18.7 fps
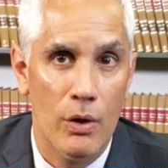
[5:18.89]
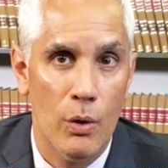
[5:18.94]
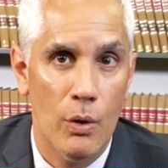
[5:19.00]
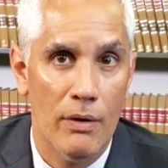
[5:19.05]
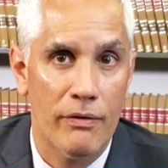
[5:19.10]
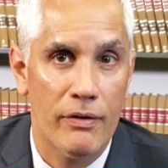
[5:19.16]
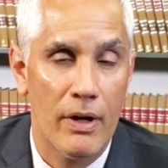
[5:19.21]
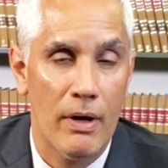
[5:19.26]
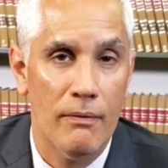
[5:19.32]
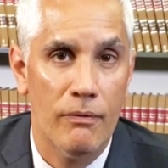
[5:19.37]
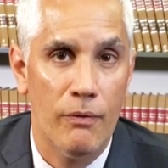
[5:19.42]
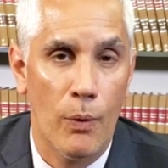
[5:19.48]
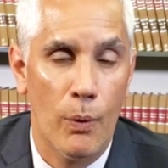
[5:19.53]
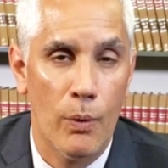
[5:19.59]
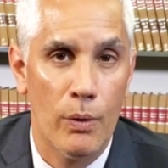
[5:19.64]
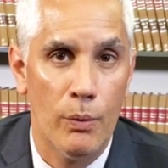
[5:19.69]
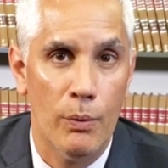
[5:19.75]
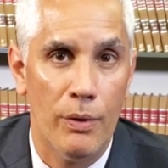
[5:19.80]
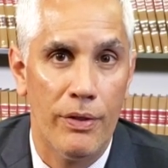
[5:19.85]
who have come
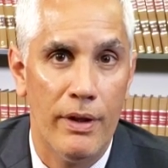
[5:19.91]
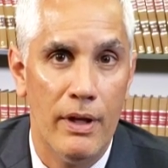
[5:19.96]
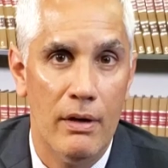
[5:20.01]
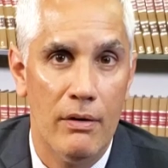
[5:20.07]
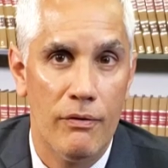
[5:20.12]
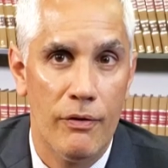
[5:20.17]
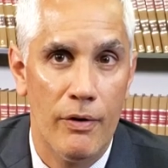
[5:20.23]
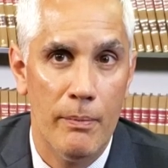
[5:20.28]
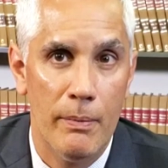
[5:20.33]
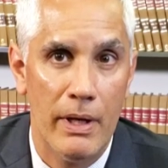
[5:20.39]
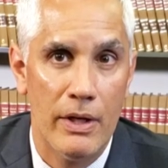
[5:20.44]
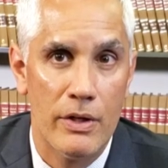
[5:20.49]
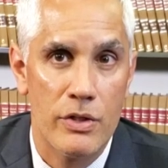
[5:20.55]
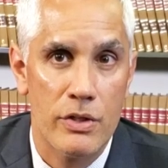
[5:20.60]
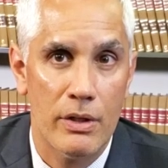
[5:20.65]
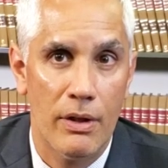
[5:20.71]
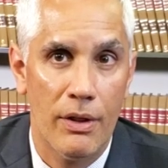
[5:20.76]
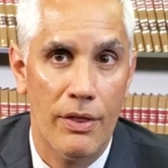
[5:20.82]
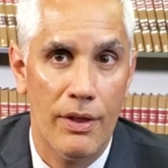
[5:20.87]
forward with
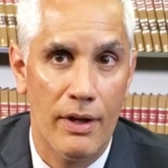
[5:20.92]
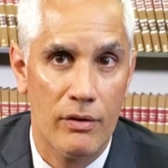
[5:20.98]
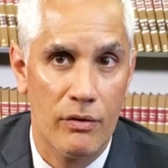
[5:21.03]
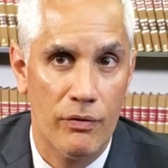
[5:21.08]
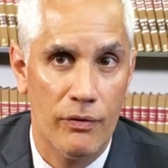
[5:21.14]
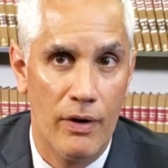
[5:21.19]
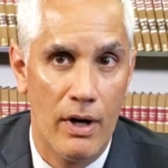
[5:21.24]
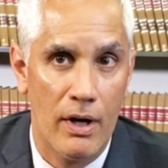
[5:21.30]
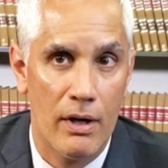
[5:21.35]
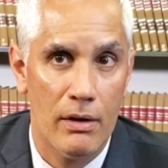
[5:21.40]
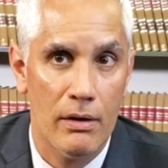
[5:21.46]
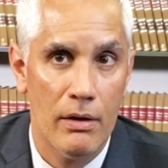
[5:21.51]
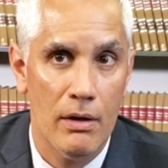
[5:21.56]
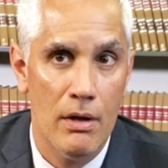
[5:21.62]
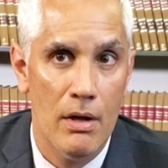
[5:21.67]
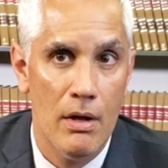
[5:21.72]
information thus far,